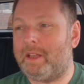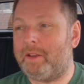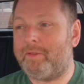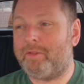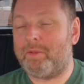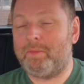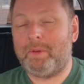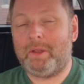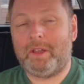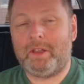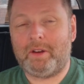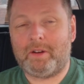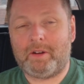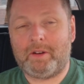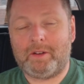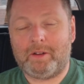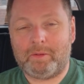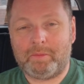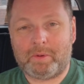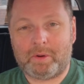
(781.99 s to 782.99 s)
Like for me here
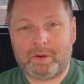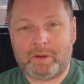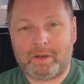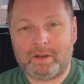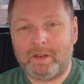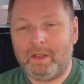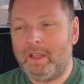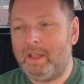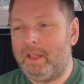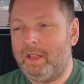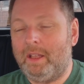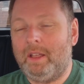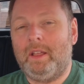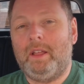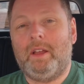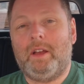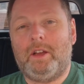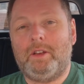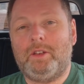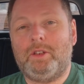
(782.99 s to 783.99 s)
in Alberta,
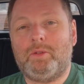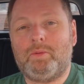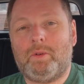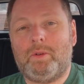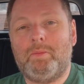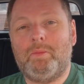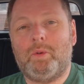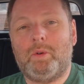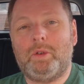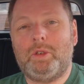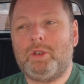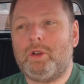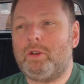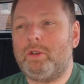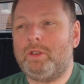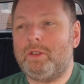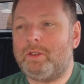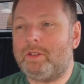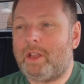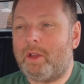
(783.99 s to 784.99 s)
I just want more
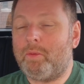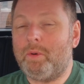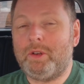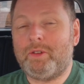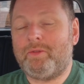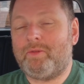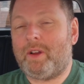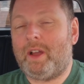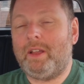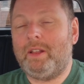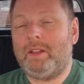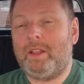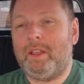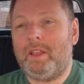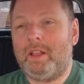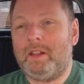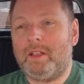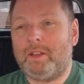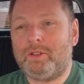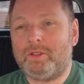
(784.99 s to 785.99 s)
chargers. I wish finally
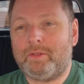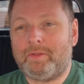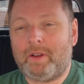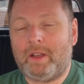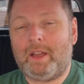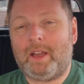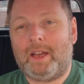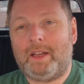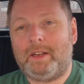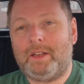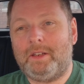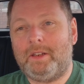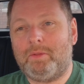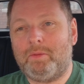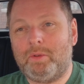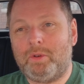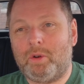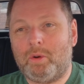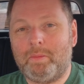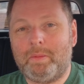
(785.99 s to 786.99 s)
Electrify Canada
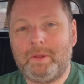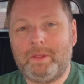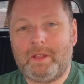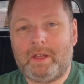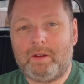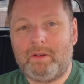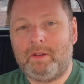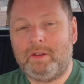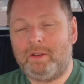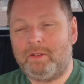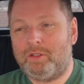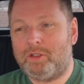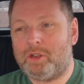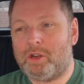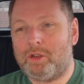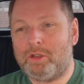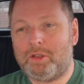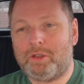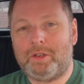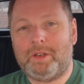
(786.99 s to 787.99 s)
would open that
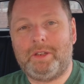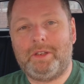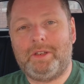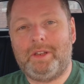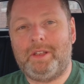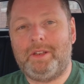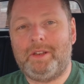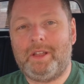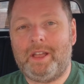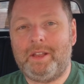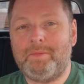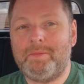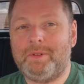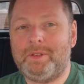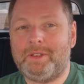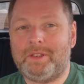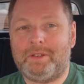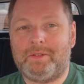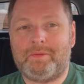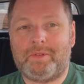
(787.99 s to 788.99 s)
charger in
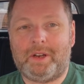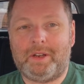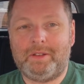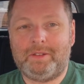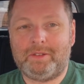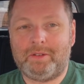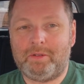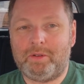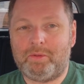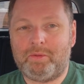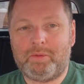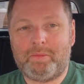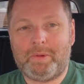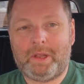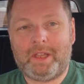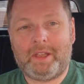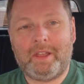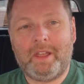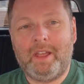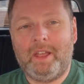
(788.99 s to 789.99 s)
Edmonton, right? So it would
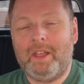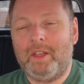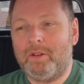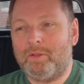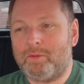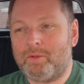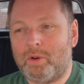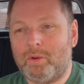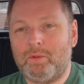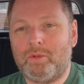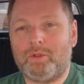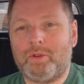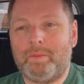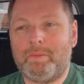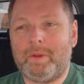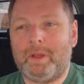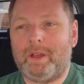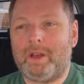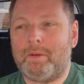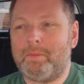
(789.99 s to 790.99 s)
make road
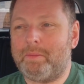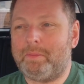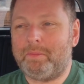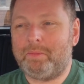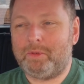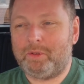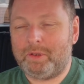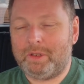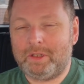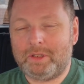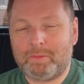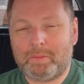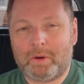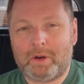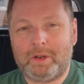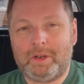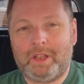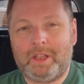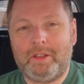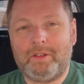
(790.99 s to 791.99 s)
tripping up to this
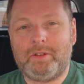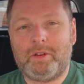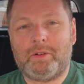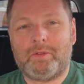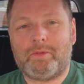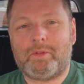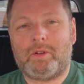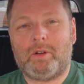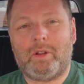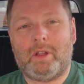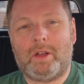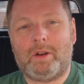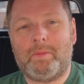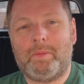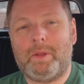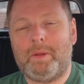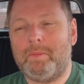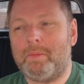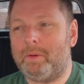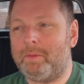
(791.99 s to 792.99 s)
part easier for a lot of
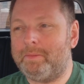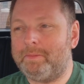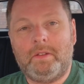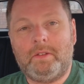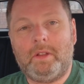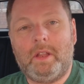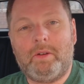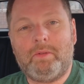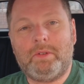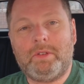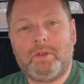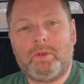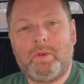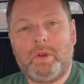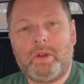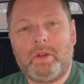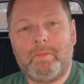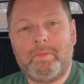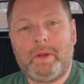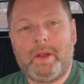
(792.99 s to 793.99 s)
people. So that was a
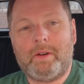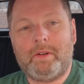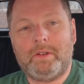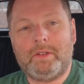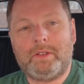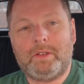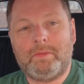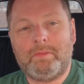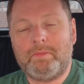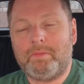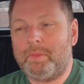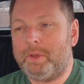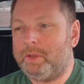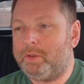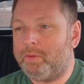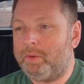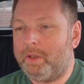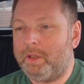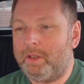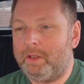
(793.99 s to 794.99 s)
quick comparison
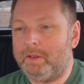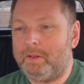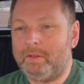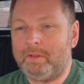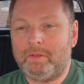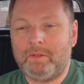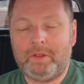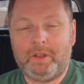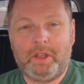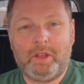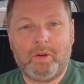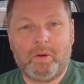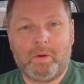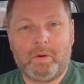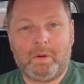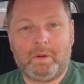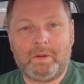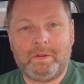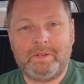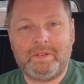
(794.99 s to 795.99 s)
between the
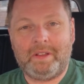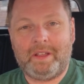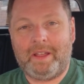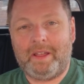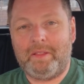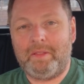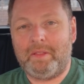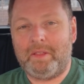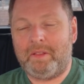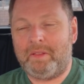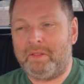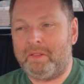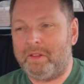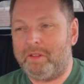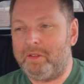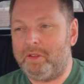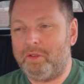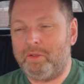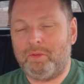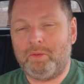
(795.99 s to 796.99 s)
old and then
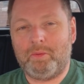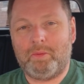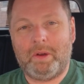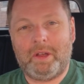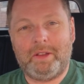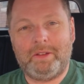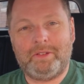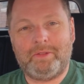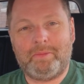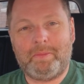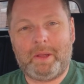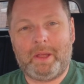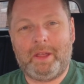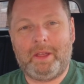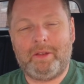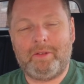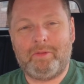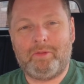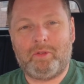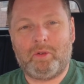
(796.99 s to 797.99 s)
the new ways of
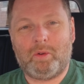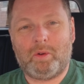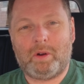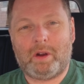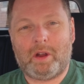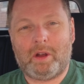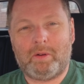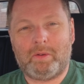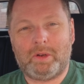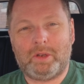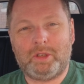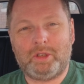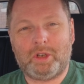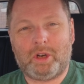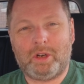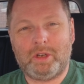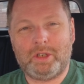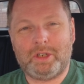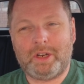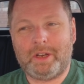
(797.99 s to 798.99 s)
paying for our
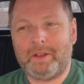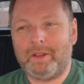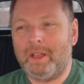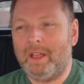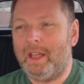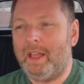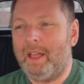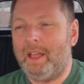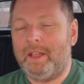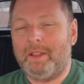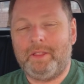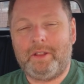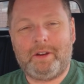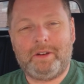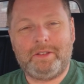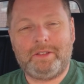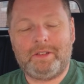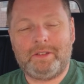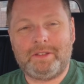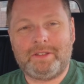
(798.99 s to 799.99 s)
charging. There
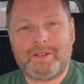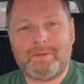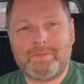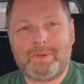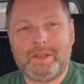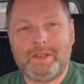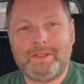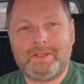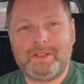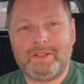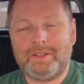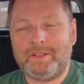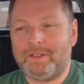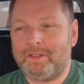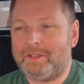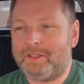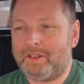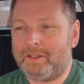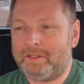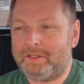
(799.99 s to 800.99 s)
are still some places
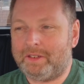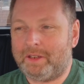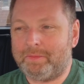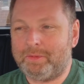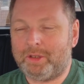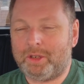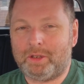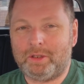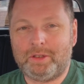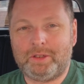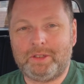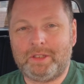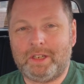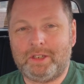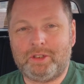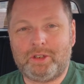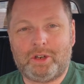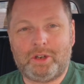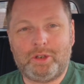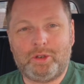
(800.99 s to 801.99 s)
and still some chargers
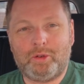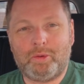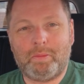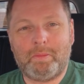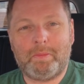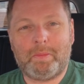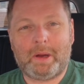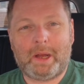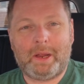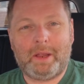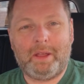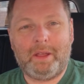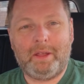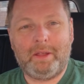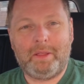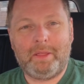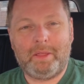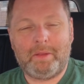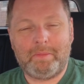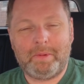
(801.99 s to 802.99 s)
that charge by
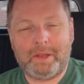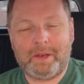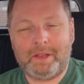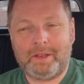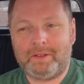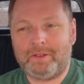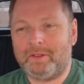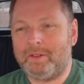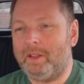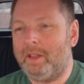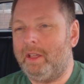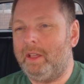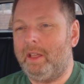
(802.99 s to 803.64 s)
the minute.